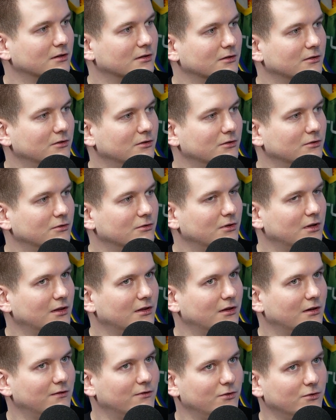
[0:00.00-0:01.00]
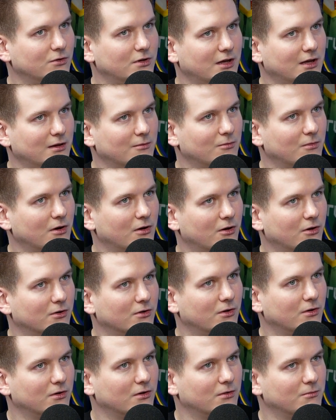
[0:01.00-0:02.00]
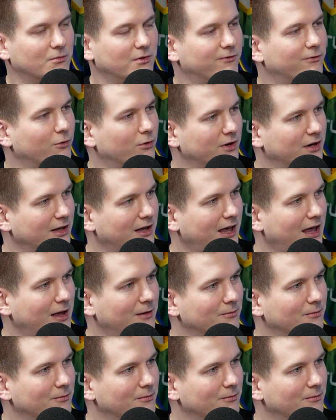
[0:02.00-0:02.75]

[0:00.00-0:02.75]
You interviewed him before the game?